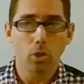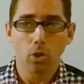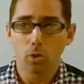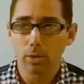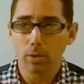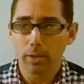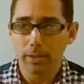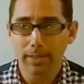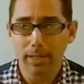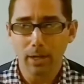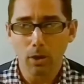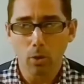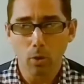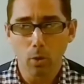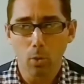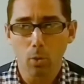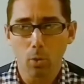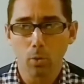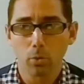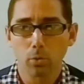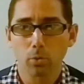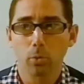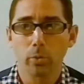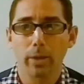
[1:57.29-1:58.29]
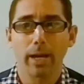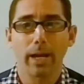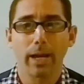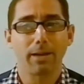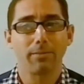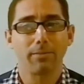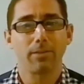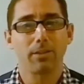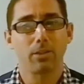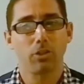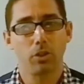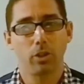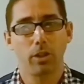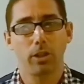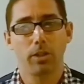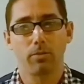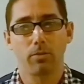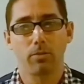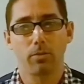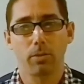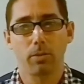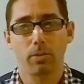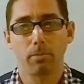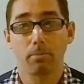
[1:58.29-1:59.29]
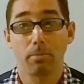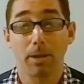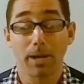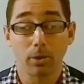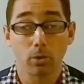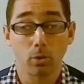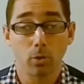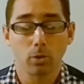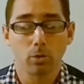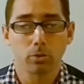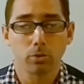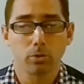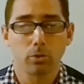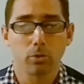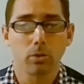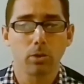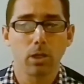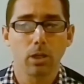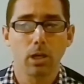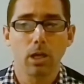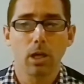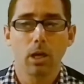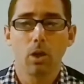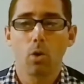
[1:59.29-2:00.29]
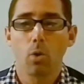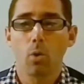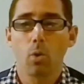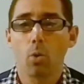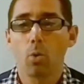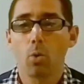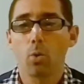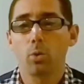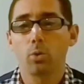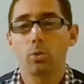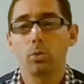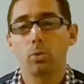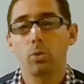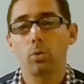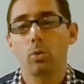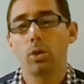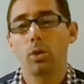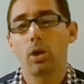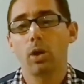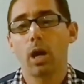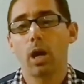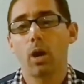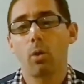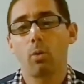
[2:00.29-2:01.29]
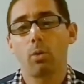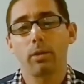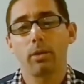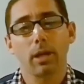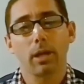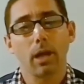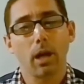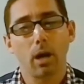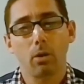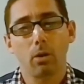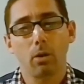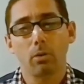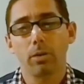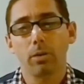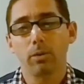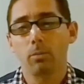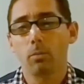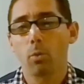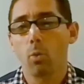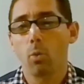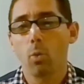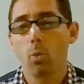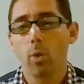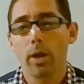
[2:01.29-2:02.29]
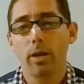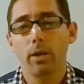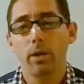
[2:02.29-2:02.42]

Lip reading: not only the goals we have achieved, but also our current